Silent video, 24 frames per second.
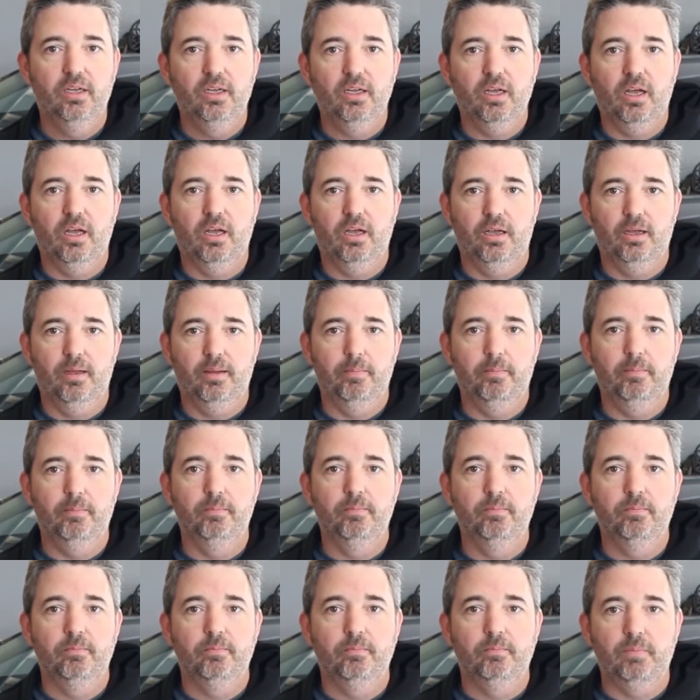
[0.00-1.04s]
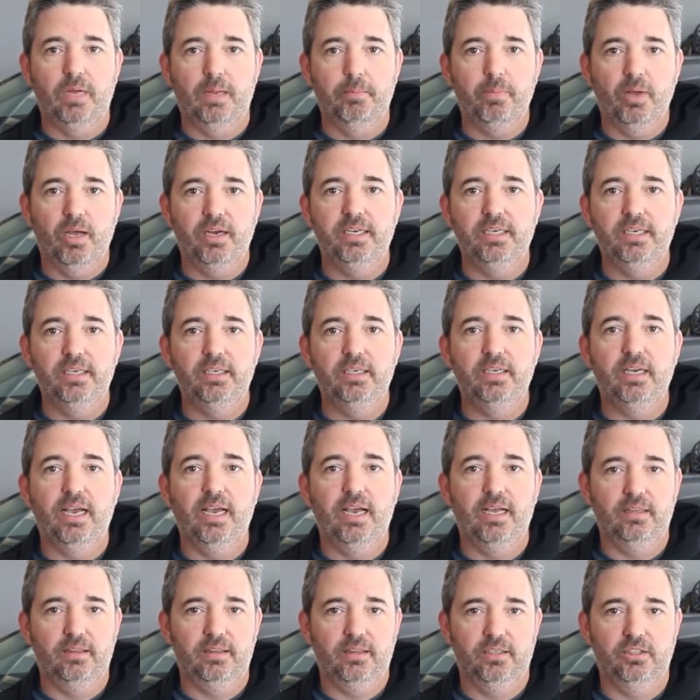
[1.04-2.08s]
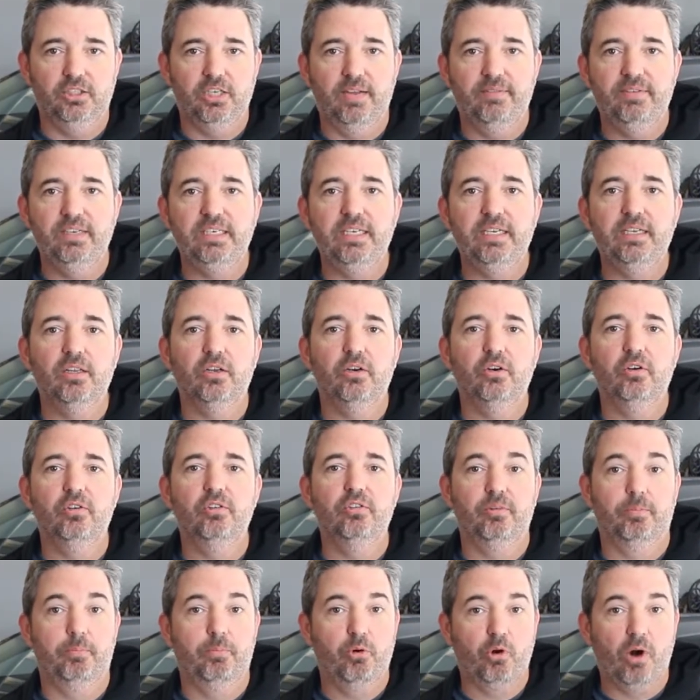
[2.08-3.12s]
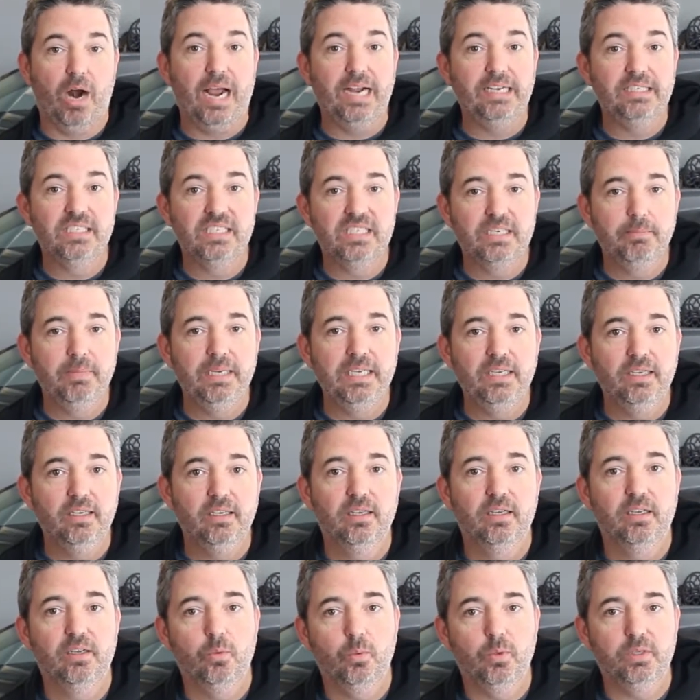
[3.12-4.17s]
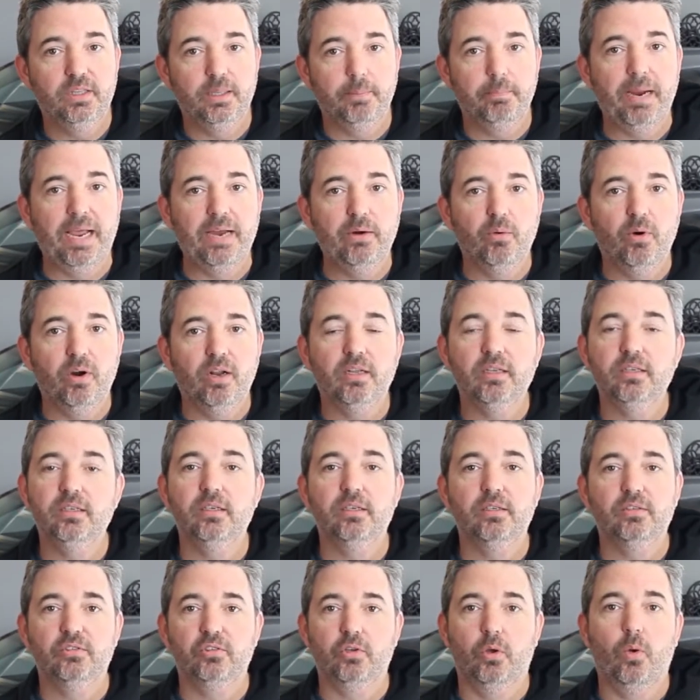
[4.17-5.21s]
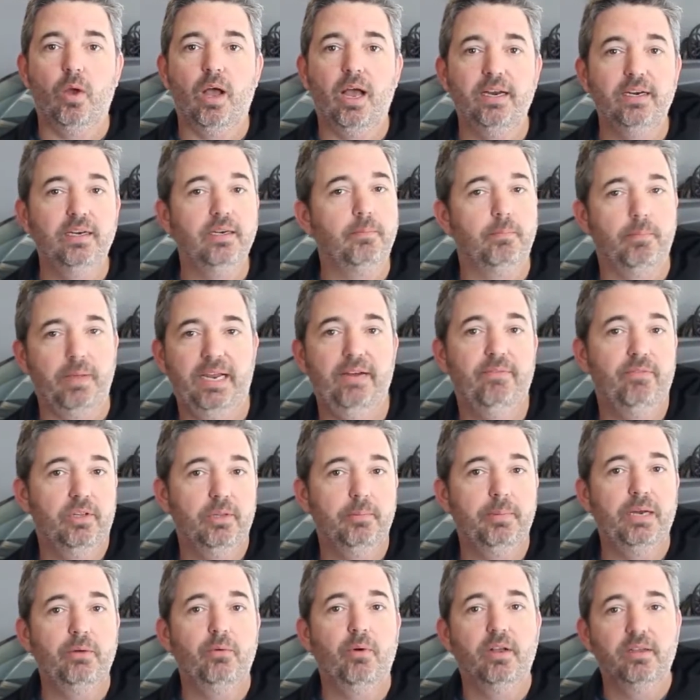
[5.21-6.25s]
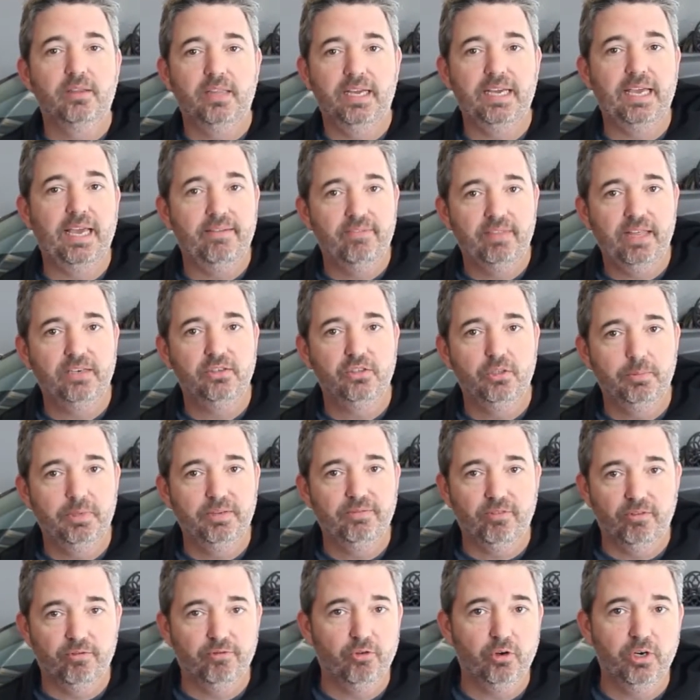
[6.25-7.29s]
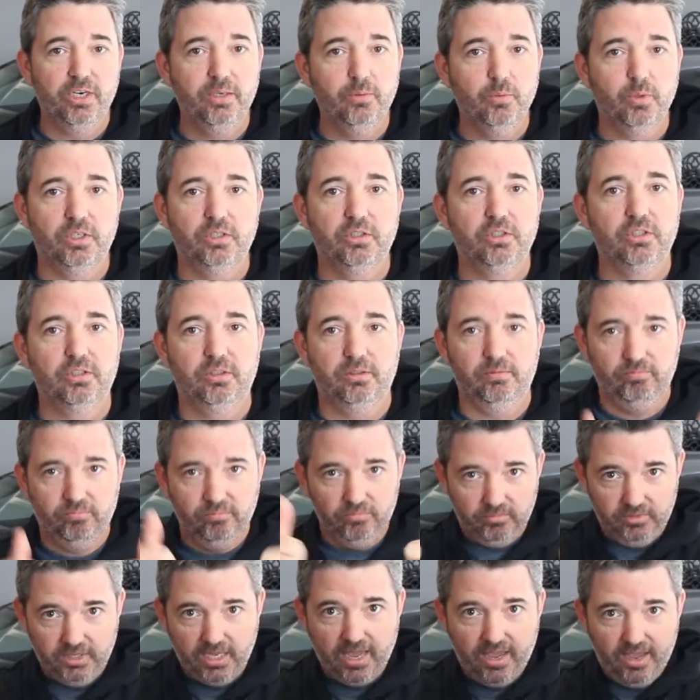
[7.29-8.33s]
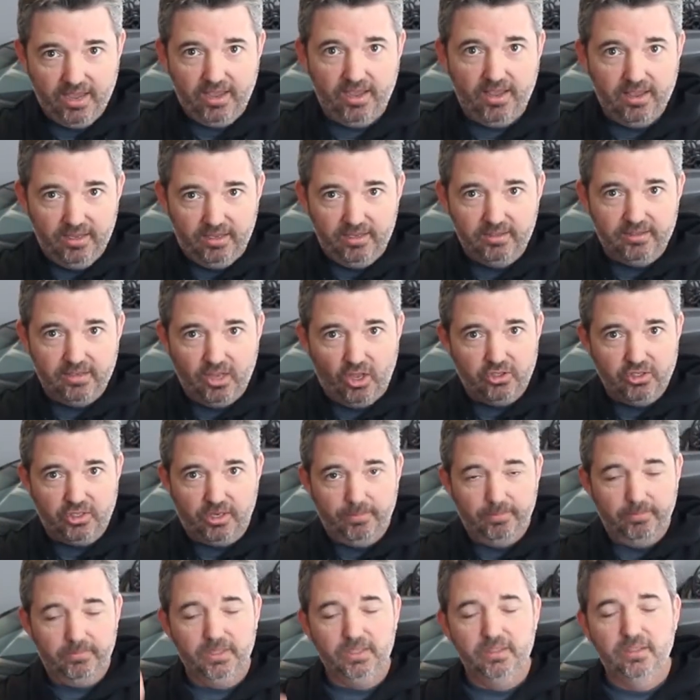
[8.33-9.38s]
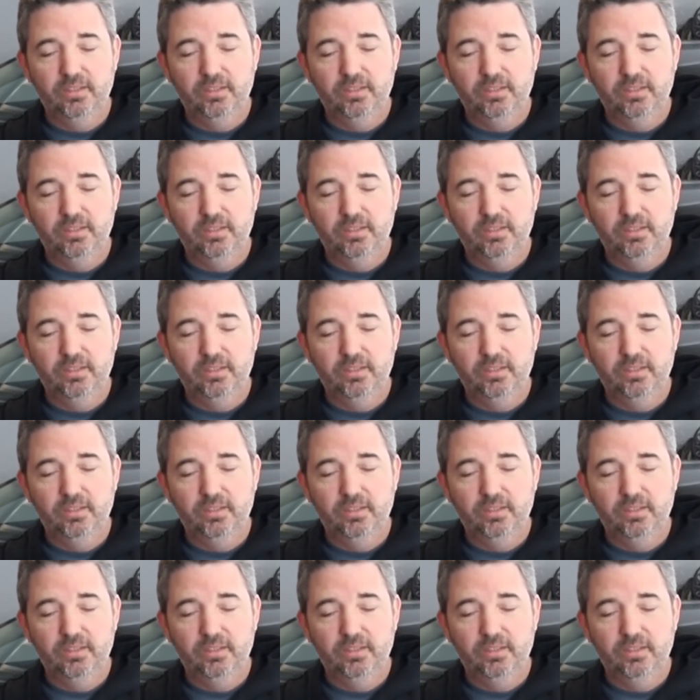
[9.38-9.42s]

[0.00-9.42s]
My buddy at the Chevy dealer surprised me with the BedRug, so I didn't pay for the BedRug. They gave that to me for free, which, yeah, it's awesome.